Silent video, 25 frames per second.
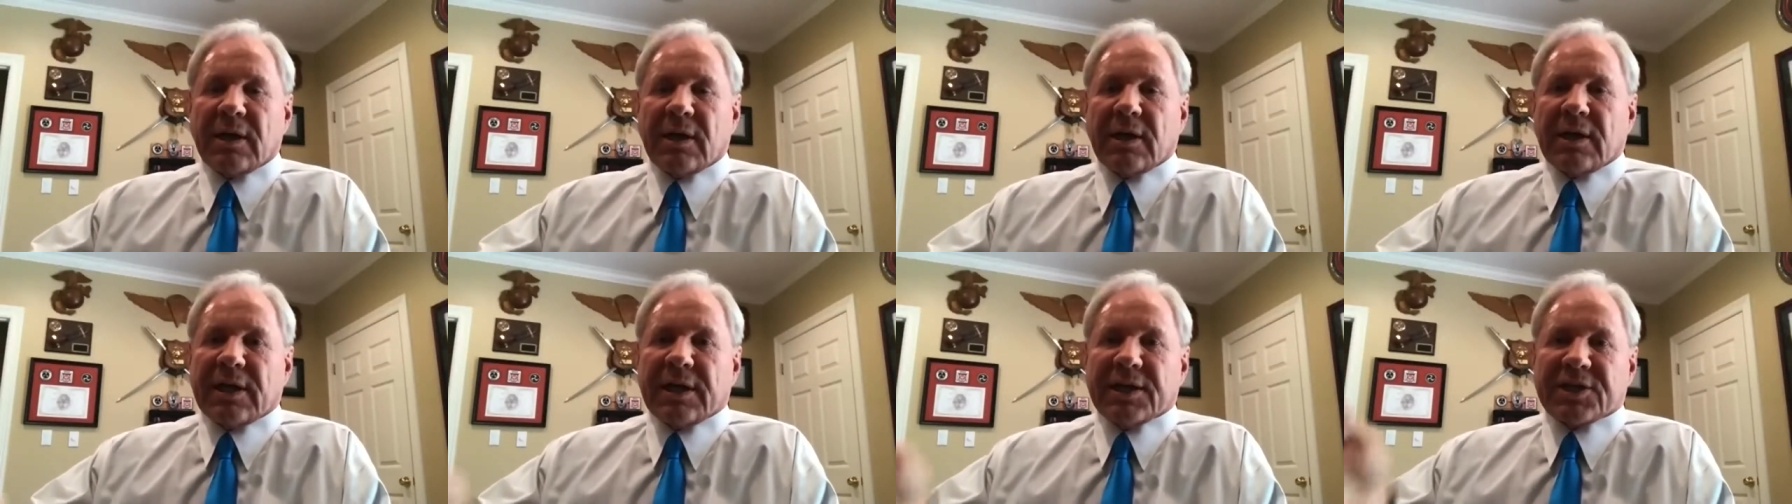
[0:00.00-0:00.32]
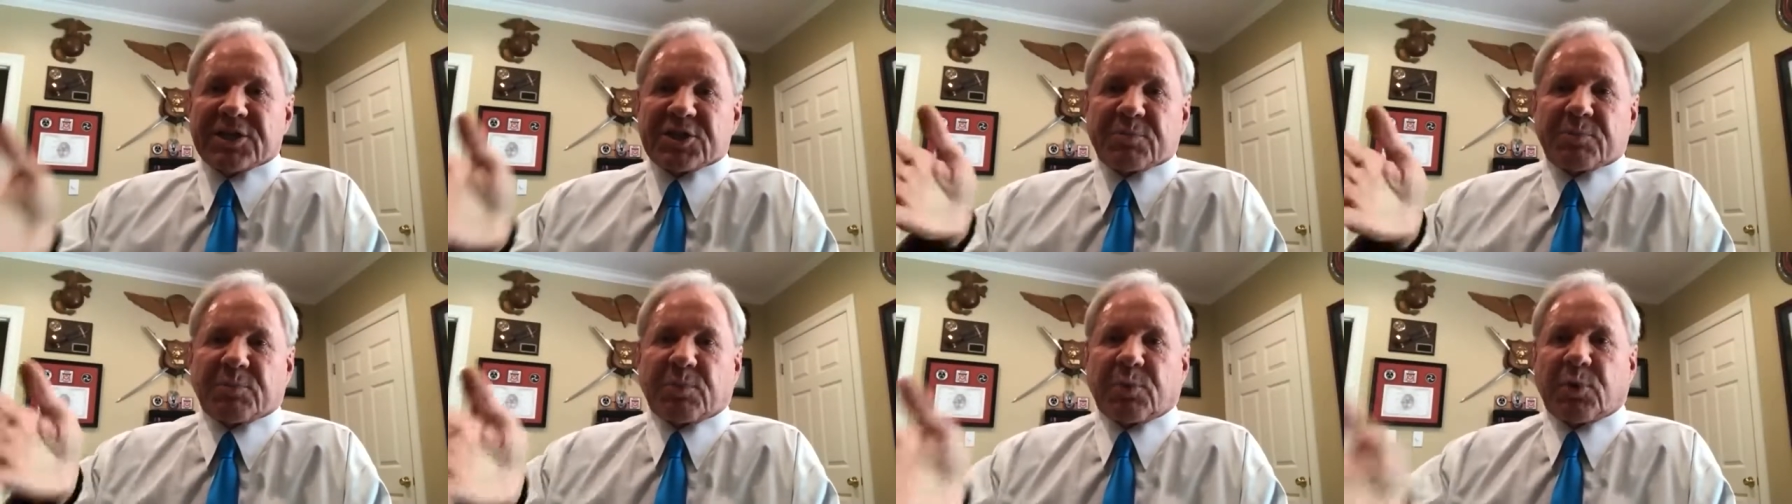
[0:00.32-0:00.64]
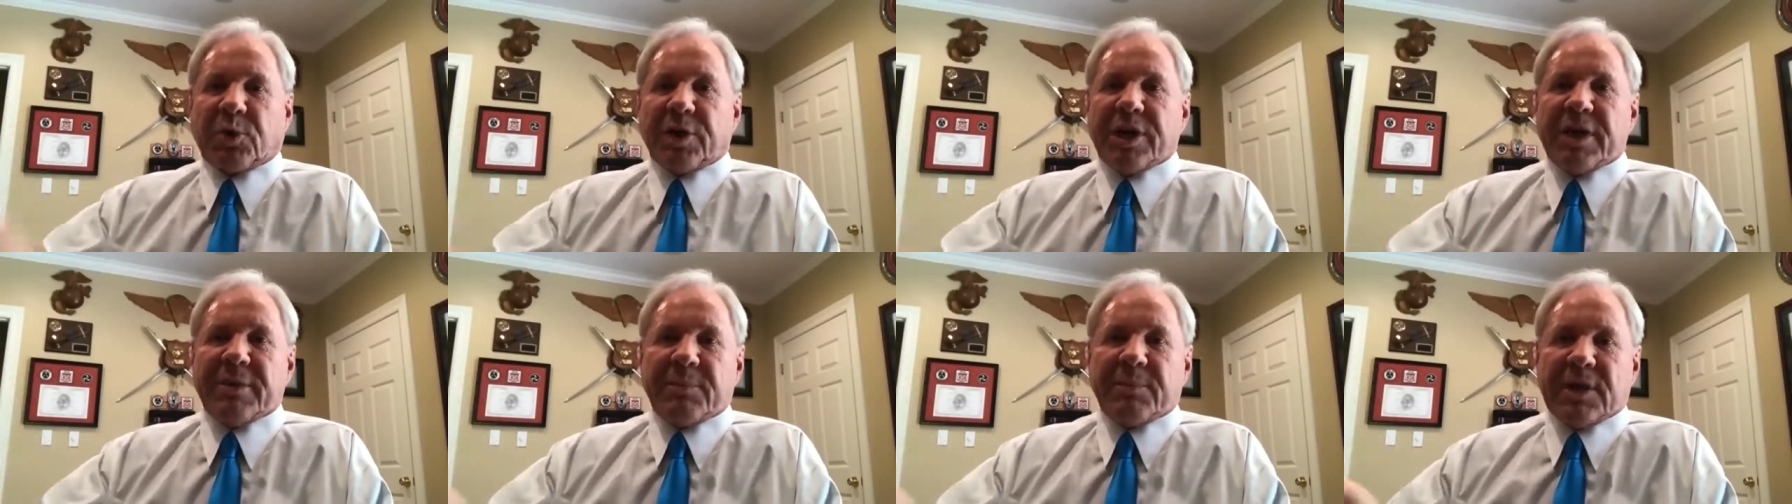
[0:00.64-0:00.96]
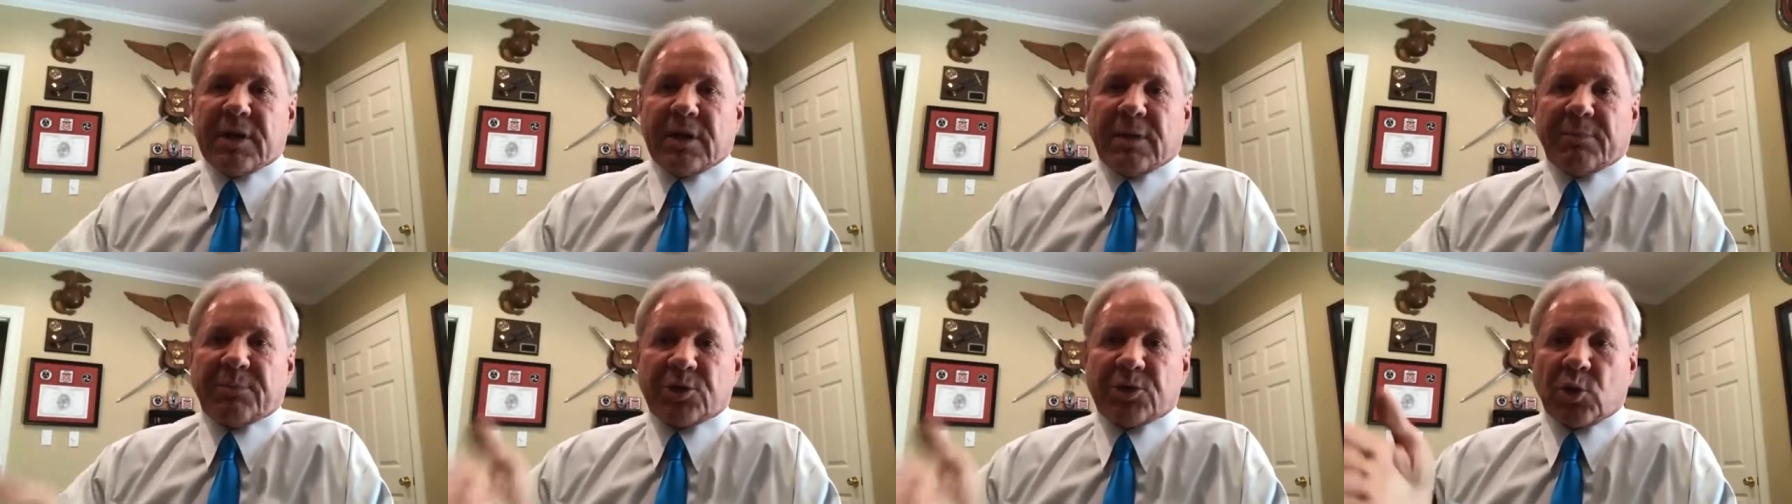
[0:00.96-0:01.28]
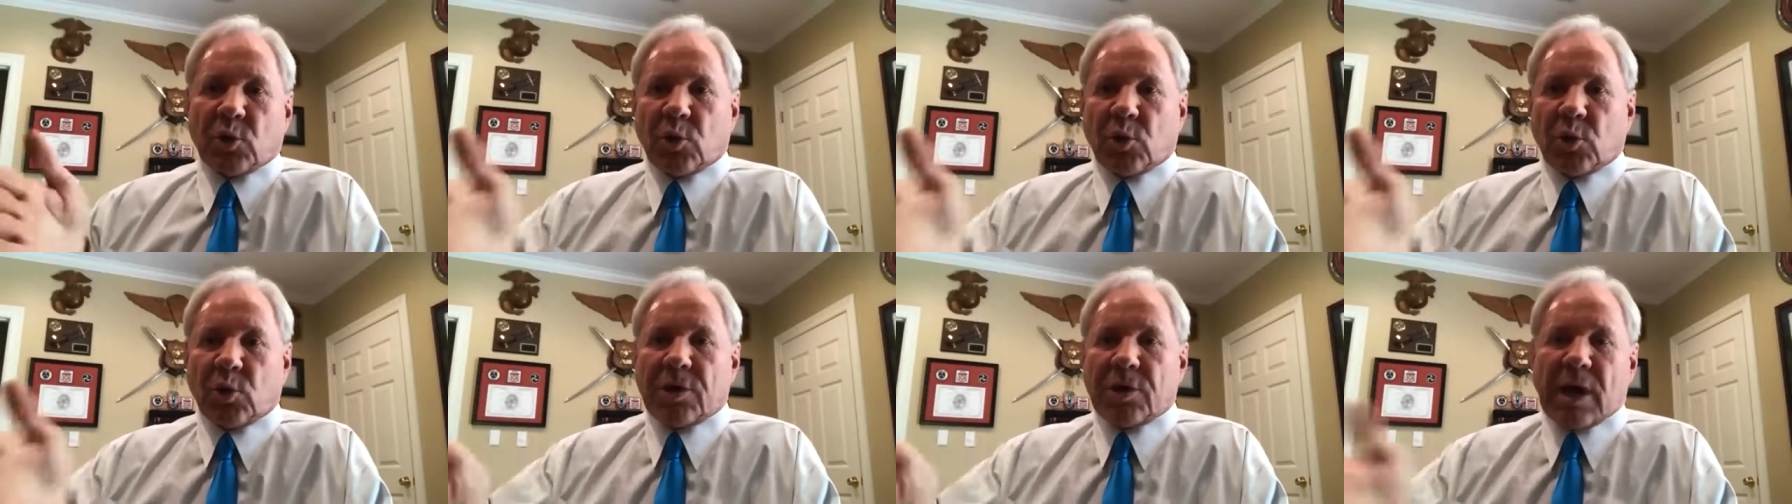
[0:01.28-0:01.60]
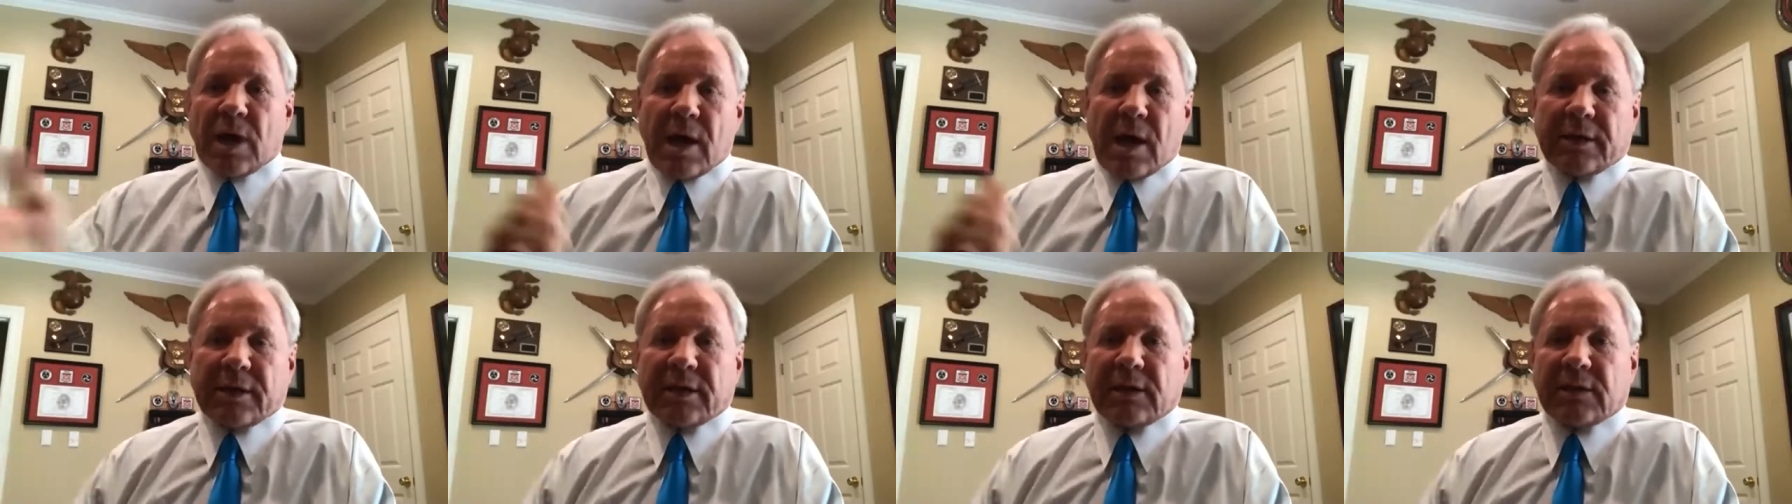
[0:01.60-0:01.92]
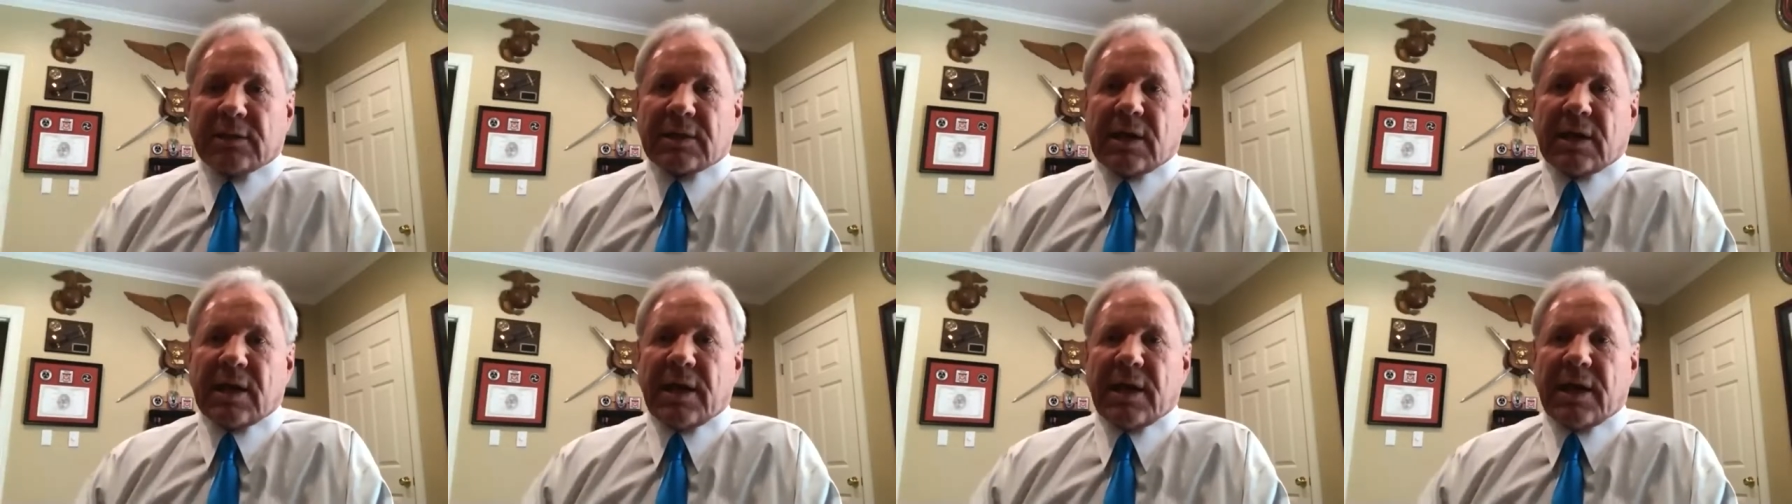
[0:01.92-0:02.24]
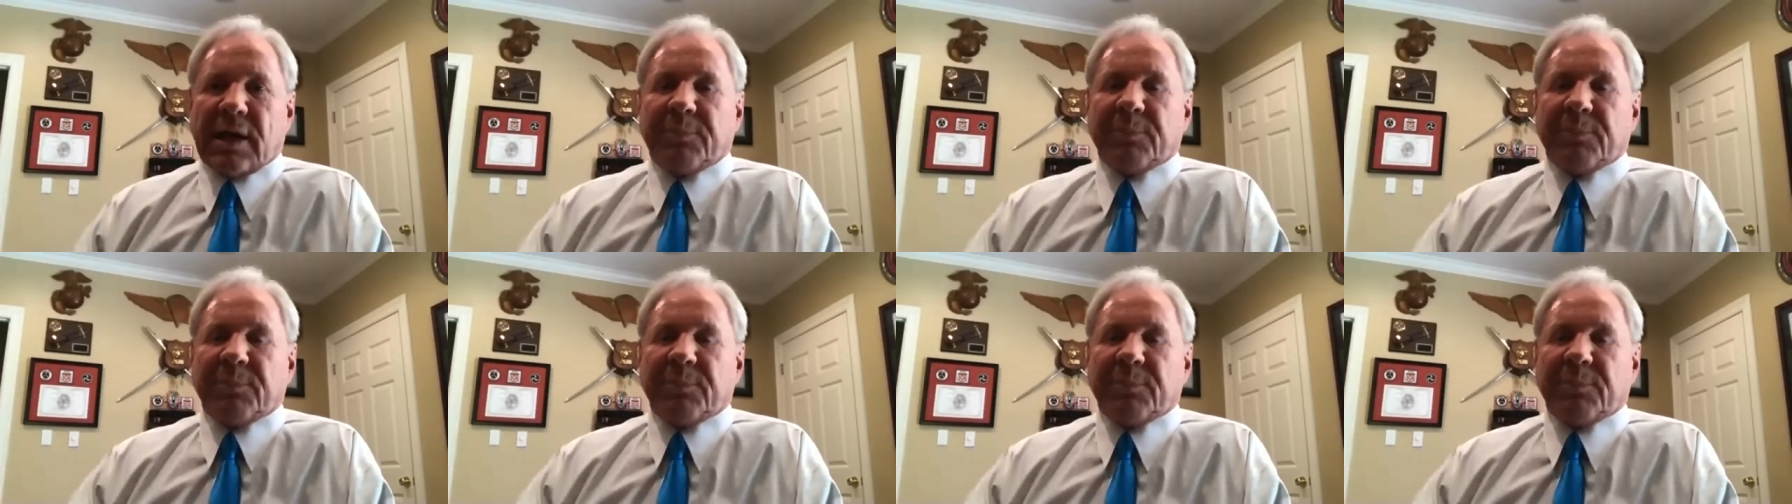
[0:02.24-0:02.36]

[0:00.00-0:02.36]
is premium door knocking time,